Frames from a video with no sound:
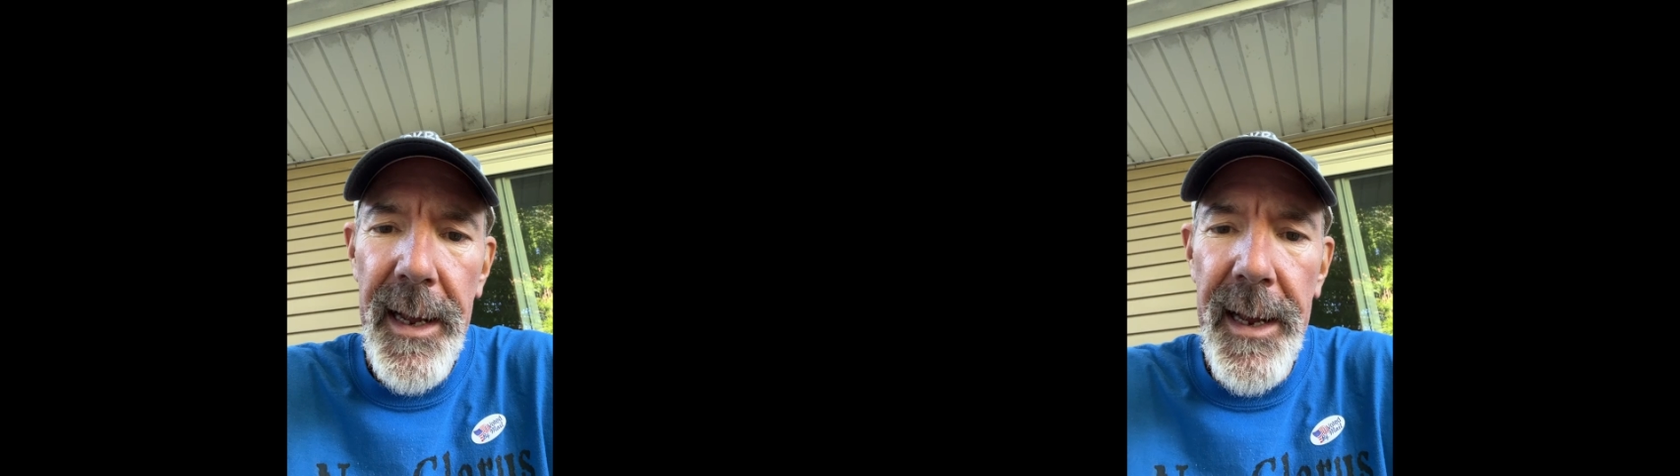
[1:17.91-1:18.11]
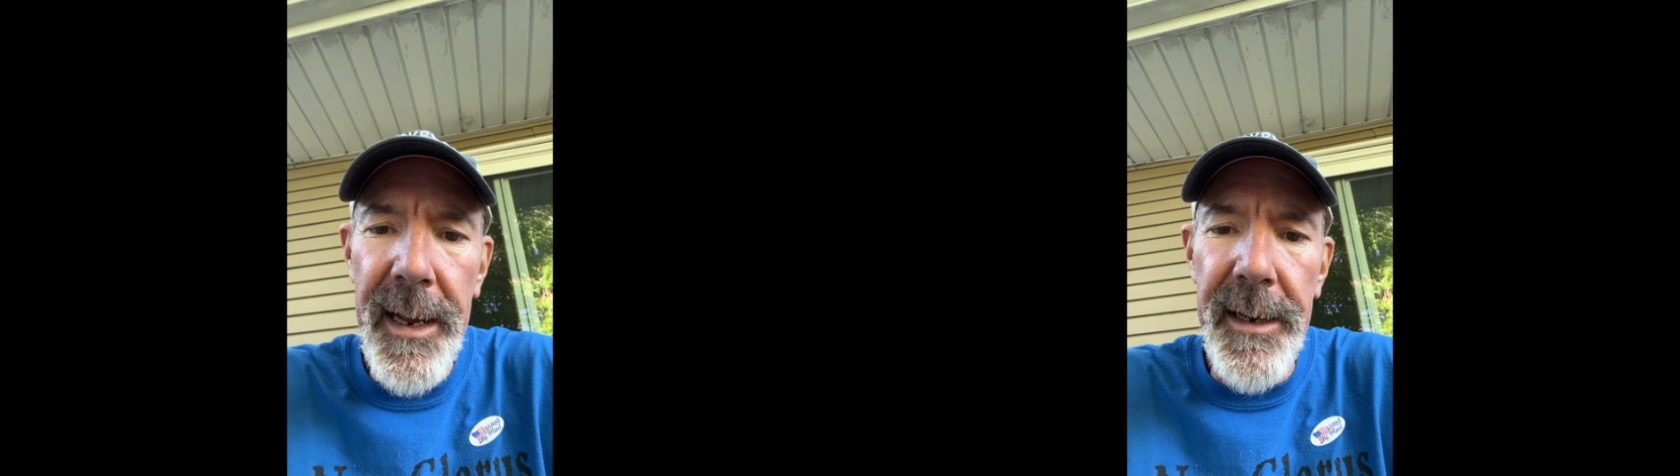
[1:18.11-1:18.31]

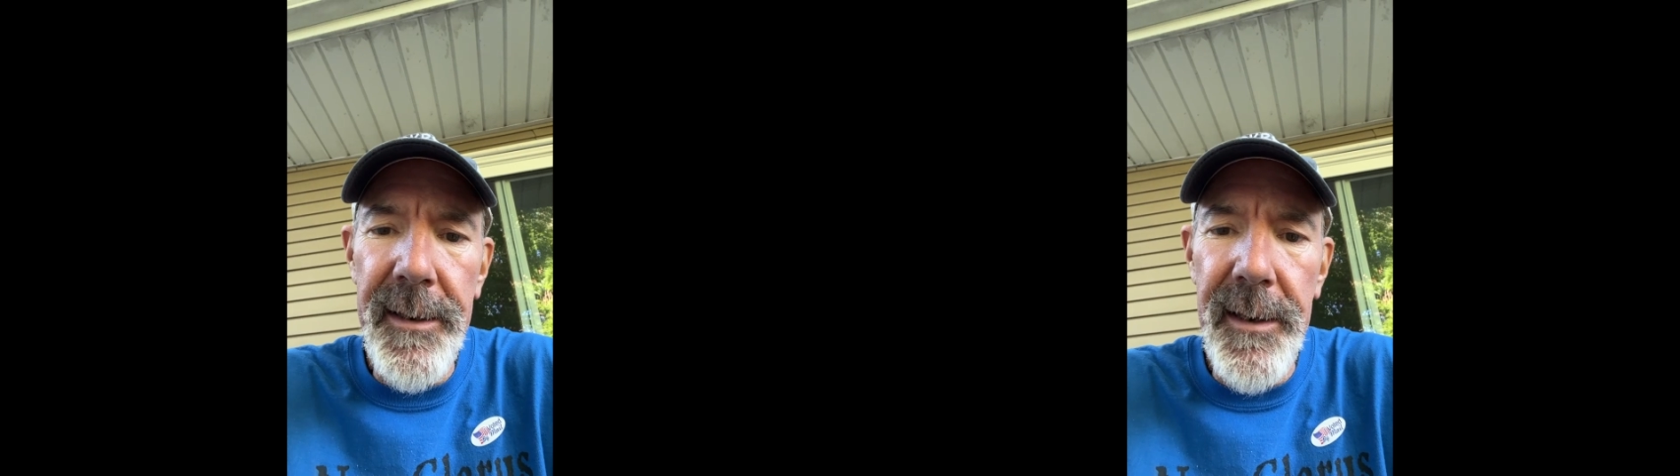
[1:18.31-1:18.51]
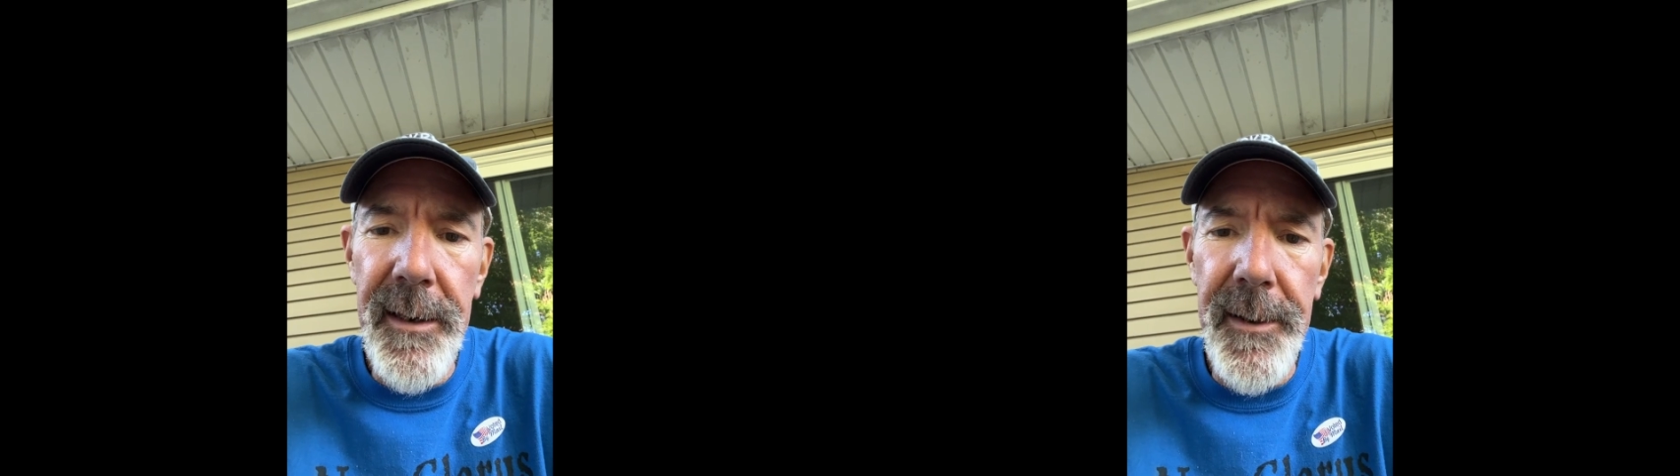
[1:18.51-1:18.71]

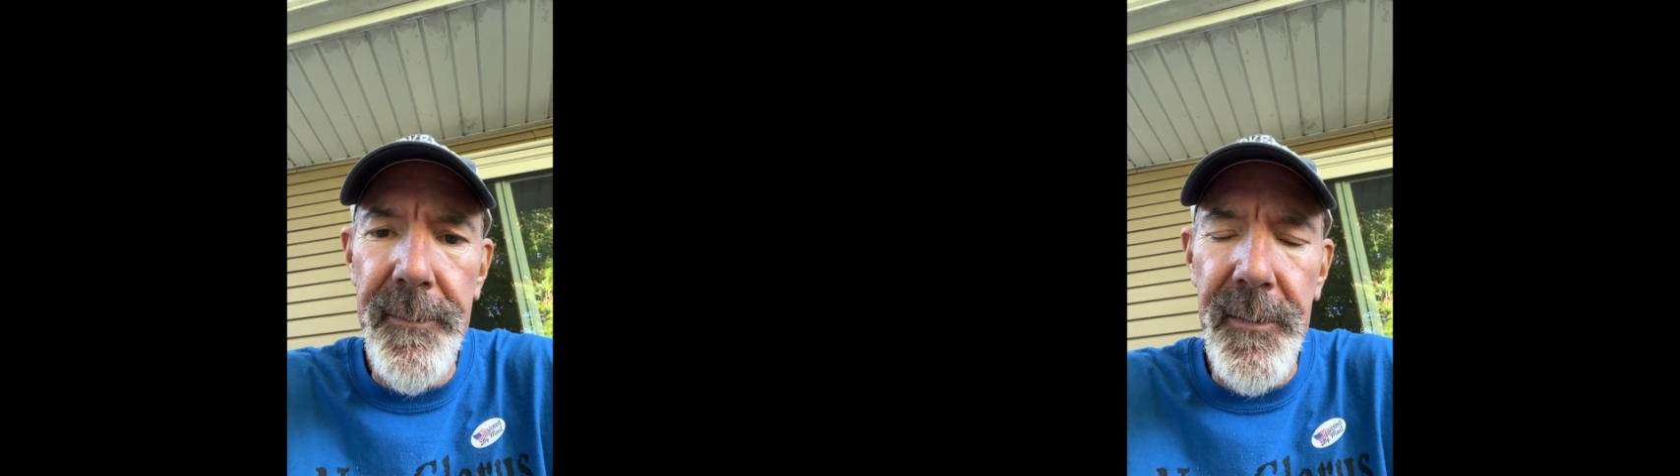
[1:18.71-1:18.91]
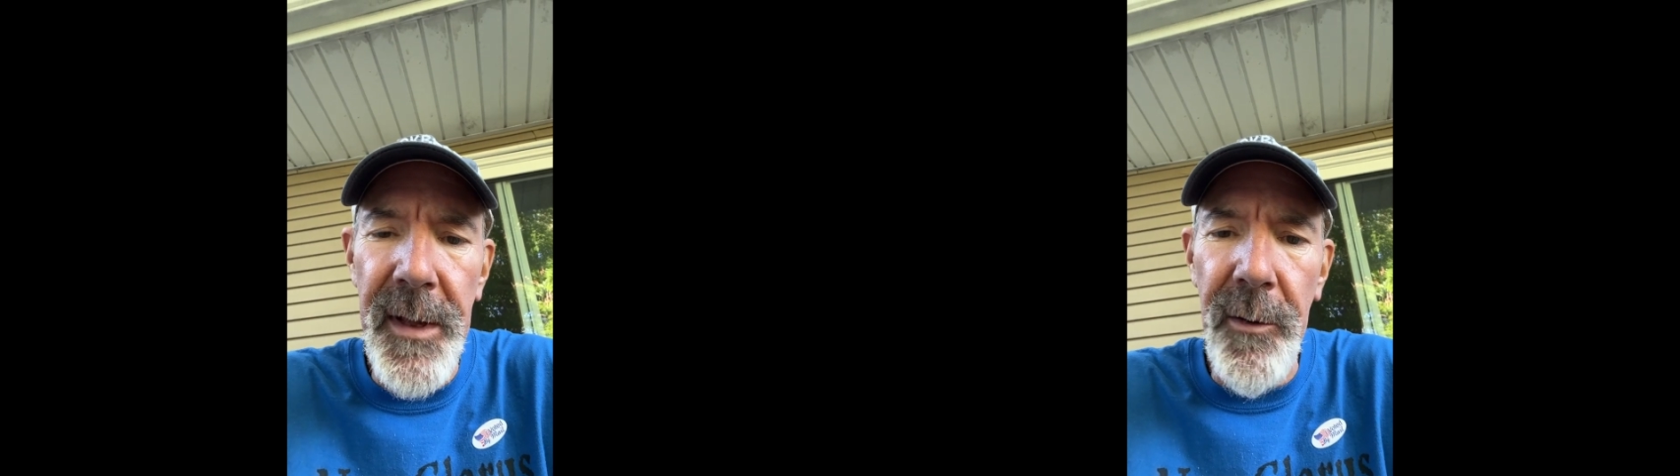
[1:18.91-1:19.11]
and
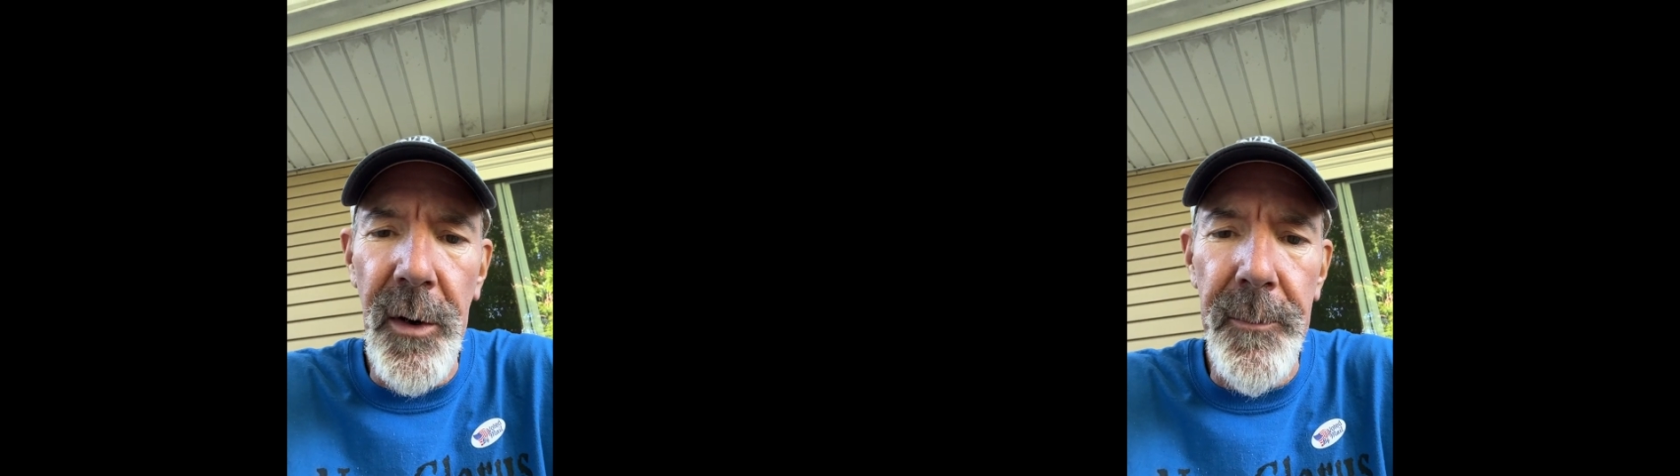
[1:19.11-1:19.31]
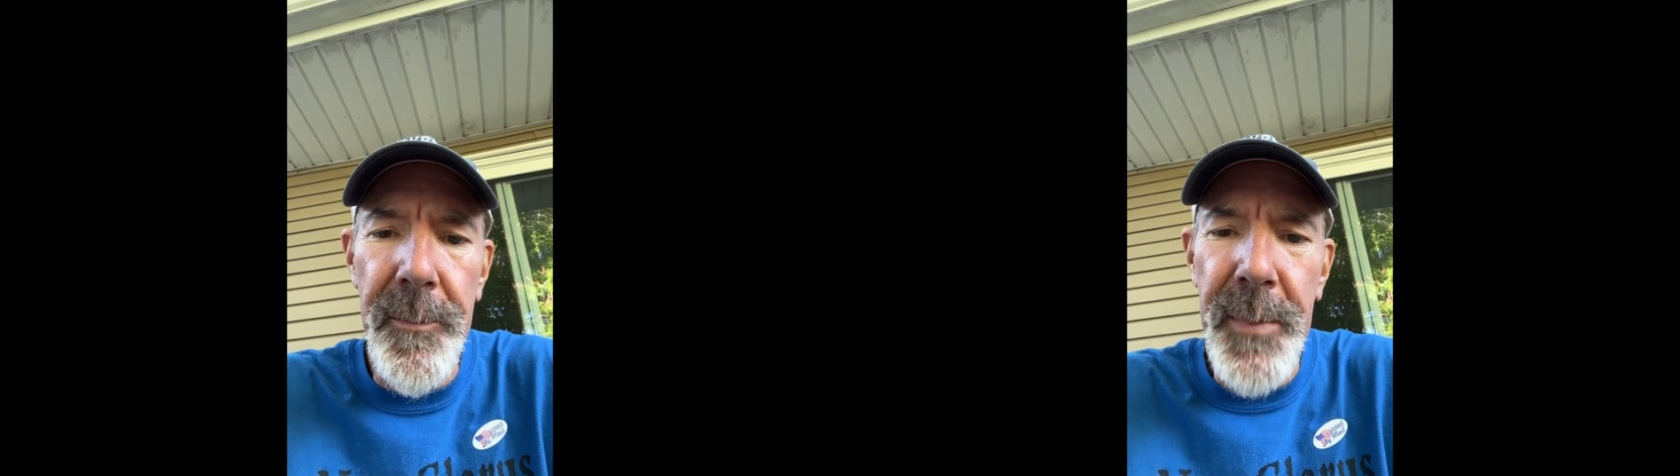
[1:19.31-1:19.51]
they were